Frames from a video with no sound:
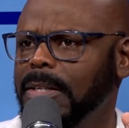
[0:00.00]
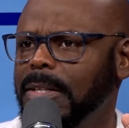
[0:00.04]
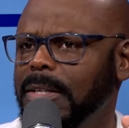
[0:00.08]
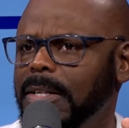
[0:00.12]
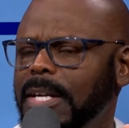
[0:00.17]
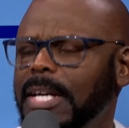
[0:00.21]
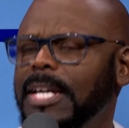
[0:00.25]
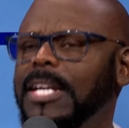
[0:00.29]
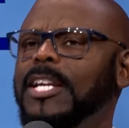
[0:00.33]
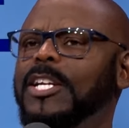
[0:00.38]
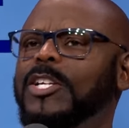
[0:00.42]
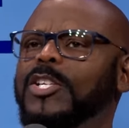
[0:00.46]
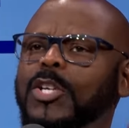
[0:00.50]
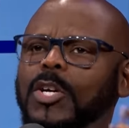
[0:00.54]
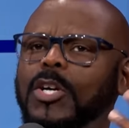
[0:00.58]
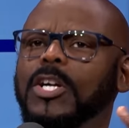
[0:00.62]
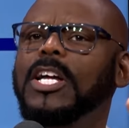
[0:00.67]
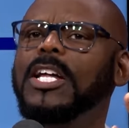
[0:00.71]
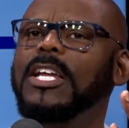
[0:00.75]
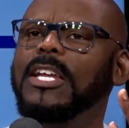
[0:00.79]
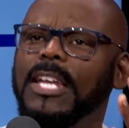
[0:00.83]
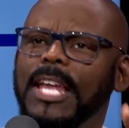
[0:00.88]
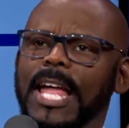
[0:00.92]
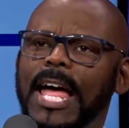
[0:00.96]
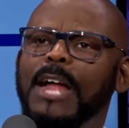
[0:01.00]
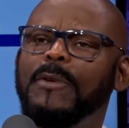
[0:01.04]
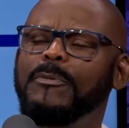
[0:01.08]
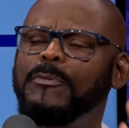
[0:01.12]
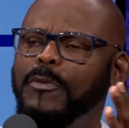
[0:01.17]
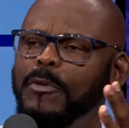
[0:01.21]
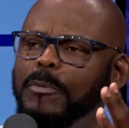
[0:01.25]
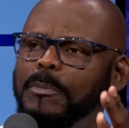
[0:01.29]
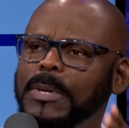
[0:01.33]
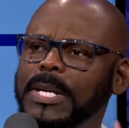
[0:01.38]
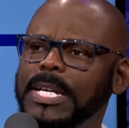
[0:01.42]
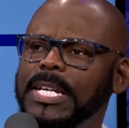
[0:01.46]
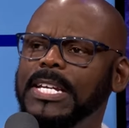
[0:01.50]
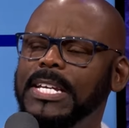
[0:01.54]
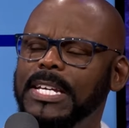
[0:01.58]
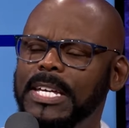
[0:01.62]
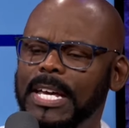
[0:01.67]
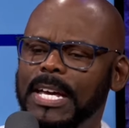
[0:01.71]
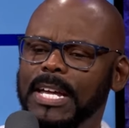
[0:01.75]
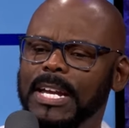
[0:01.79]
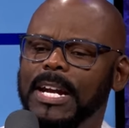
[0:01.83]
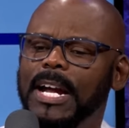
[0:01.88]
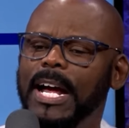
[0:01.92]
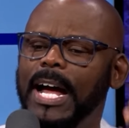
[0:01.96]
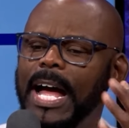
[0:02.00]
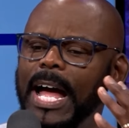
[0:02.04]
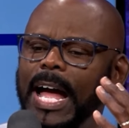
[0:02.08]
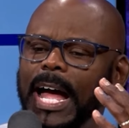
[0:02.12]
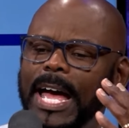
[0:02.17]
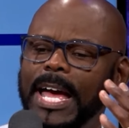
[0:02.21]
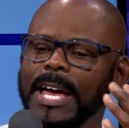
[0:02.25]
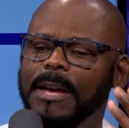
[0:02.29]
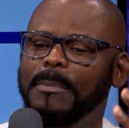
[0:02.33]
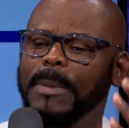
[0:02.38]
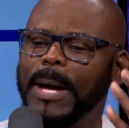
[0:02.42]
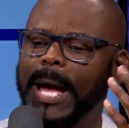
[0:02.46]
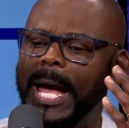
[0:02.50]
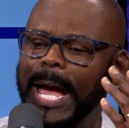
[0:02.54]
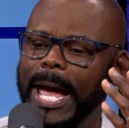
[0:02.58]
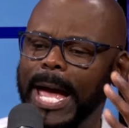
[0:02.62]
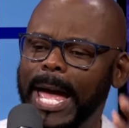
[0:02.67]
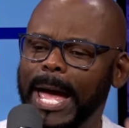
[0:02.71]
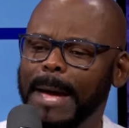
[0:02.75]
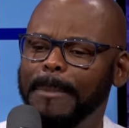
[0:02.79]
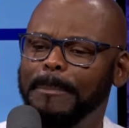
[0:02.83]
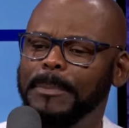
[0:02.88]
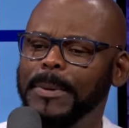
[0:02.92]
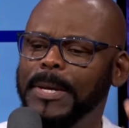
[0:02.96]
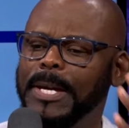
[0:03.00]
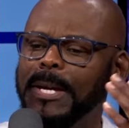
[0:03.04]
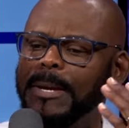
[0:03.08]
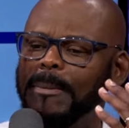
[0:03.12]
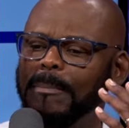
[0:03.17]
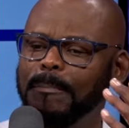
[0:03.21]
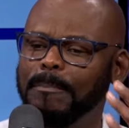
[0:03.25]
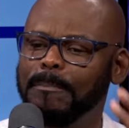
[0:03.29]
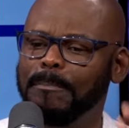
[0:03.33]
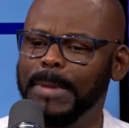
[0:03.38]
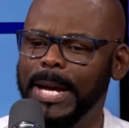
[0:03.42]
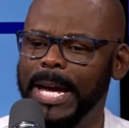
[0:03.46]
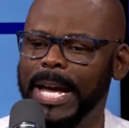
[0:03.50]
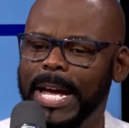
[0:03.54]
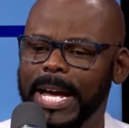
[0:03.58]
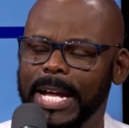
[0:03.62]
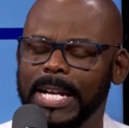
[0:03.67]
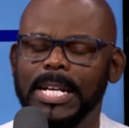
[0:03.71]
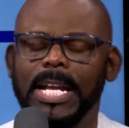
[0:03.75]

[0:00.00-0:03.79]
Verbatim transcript: And it took a lot for me to get here. I am a happy man.